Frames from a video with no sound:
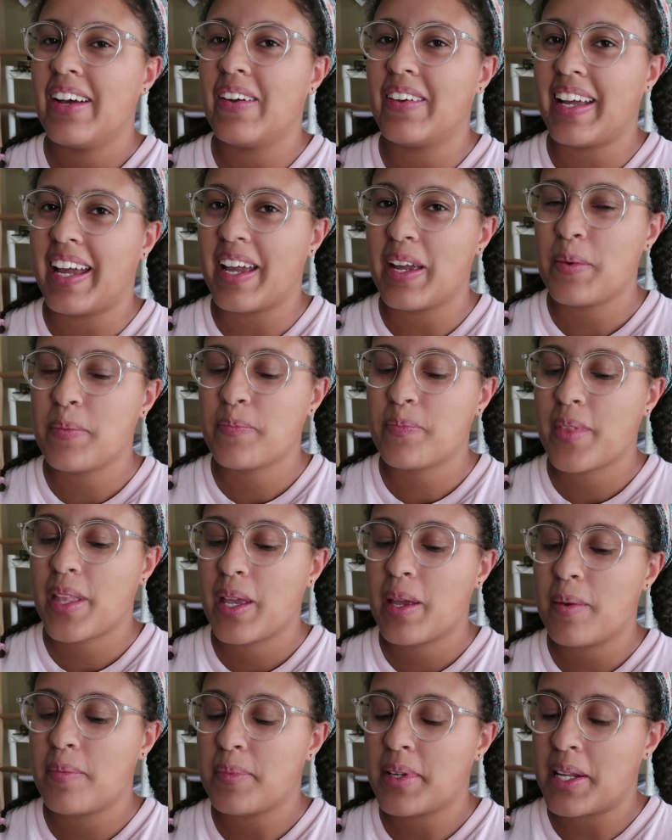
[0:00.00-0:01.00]
Okay,
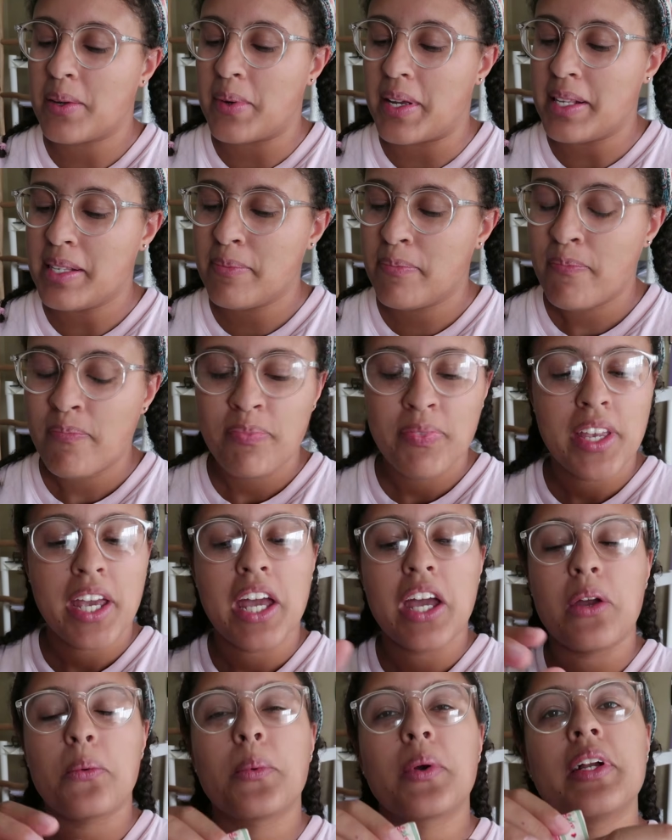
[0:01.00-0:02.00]
but anyways,
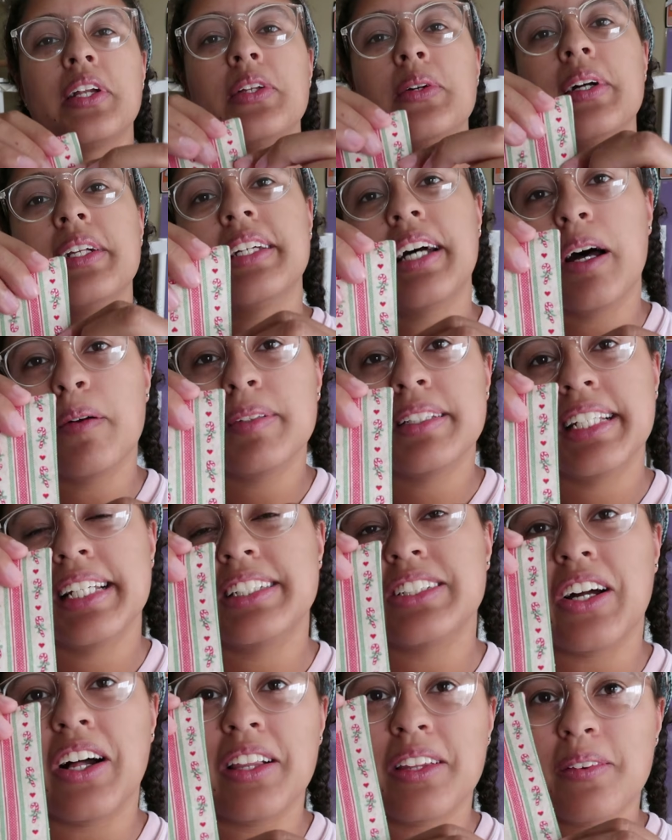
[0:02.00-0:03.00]
we're going to do a top
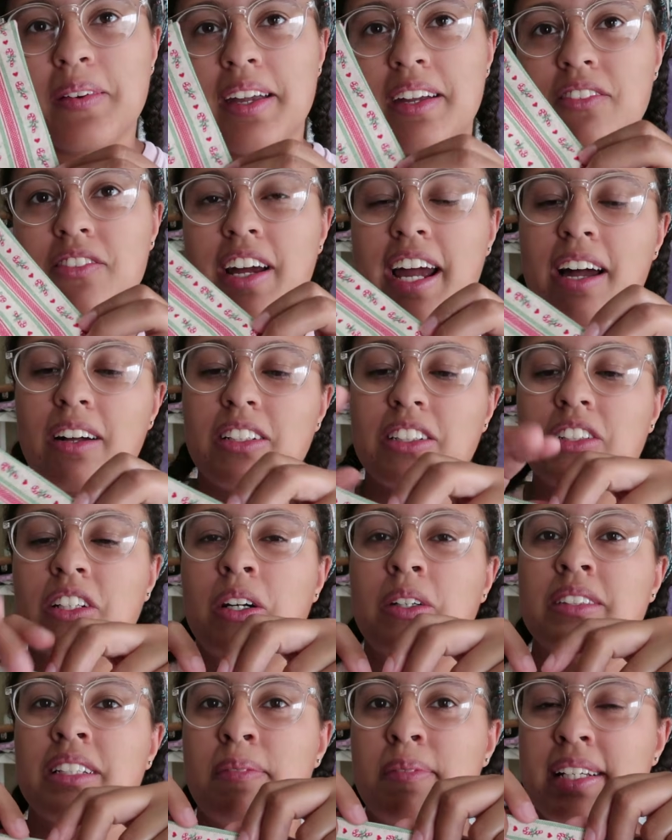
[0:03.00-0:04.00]
stitch all the way around to
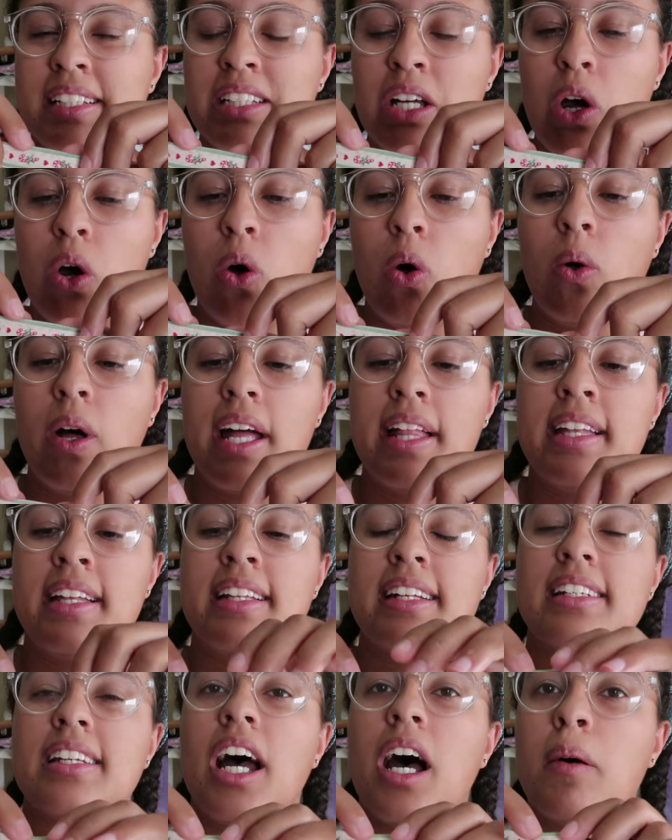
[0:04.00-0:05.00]
close up this hole, and
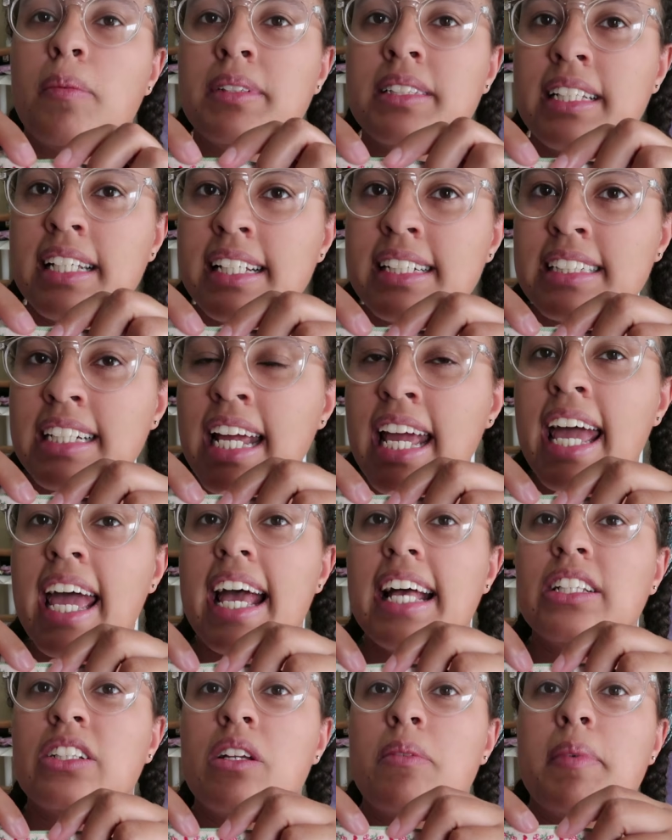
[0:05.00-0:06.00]
then the top stitch
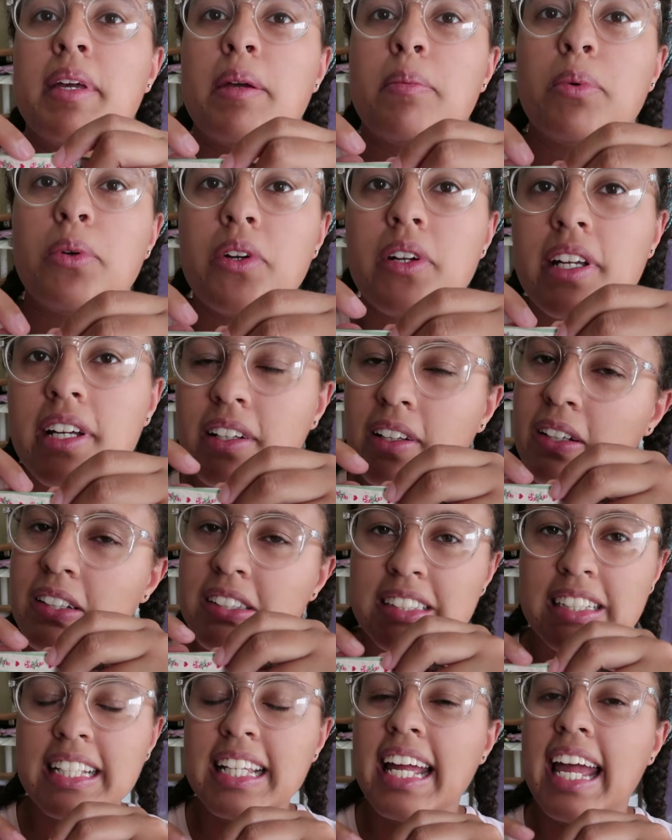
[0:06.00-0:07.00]
is going to be pretty
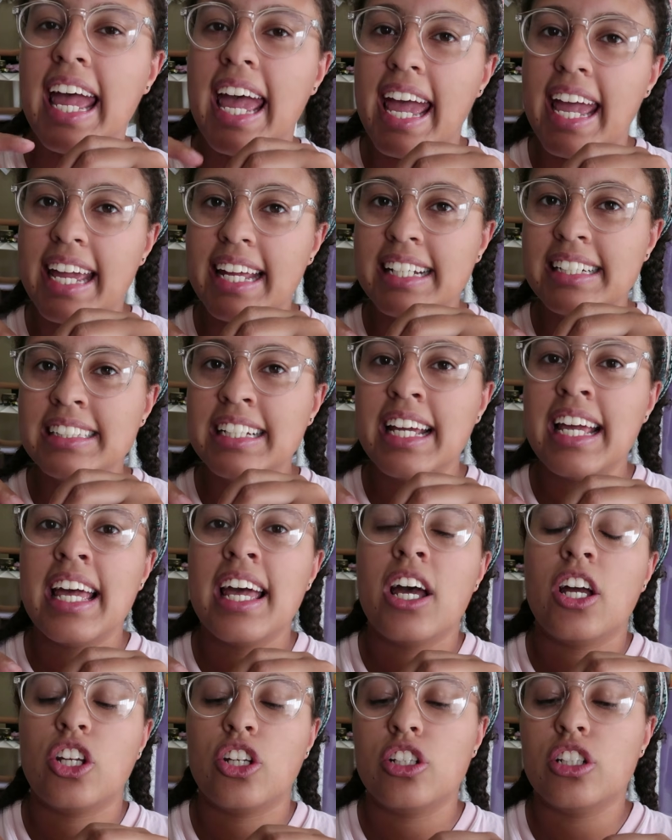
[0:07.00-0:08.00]
close to the edge.
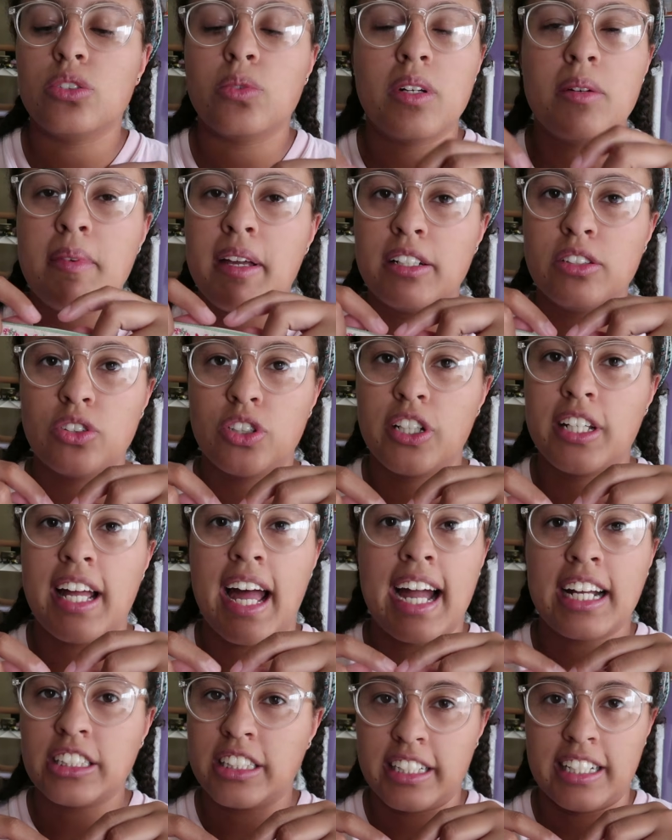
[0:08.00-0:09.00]
You just want to make sure you
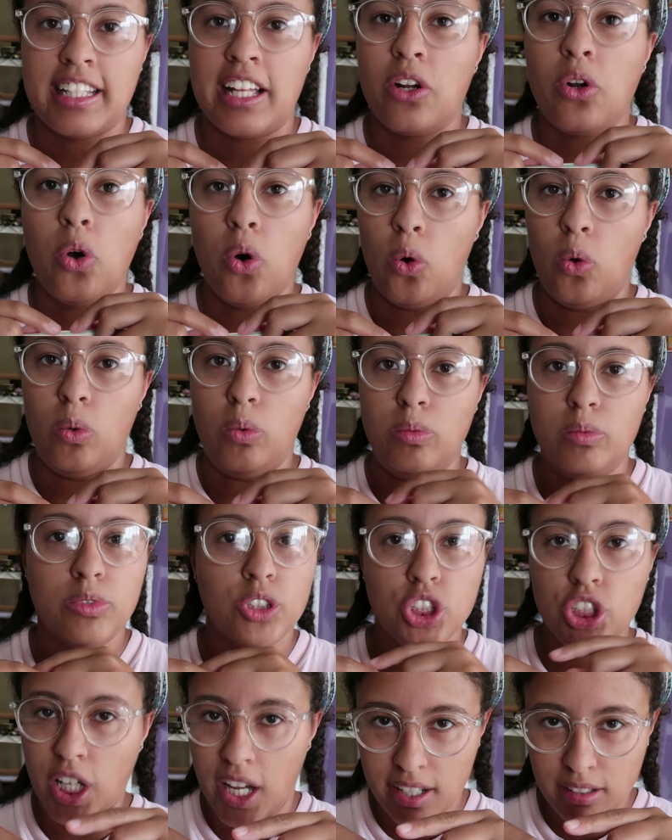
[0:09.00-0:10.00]
actually get that hole
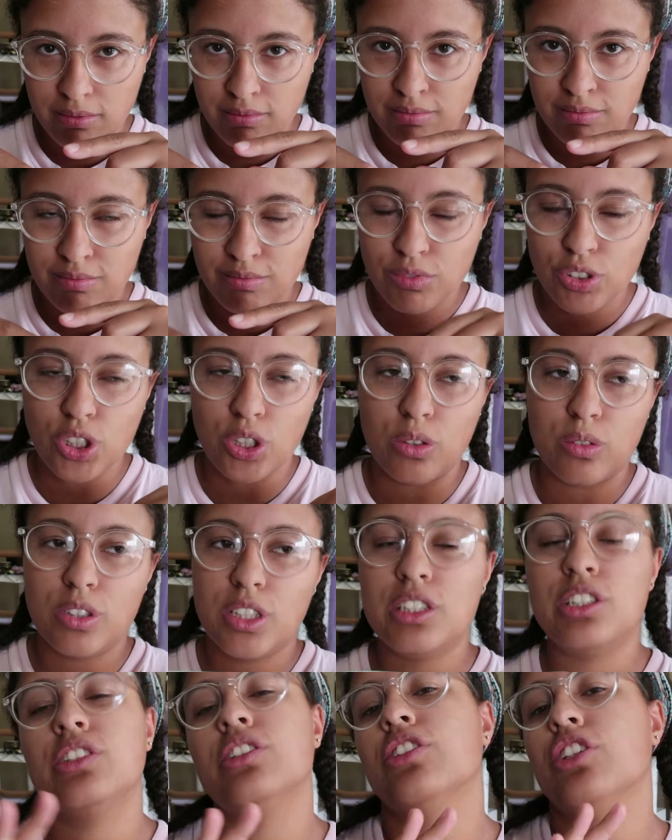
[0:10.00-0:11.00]
shut. So
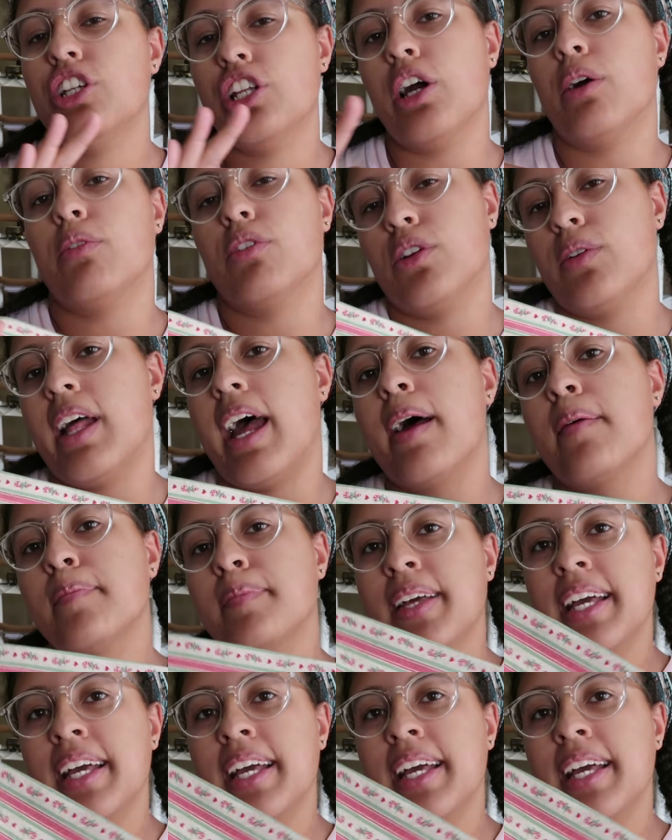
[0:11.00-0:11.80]
just, you know, do that.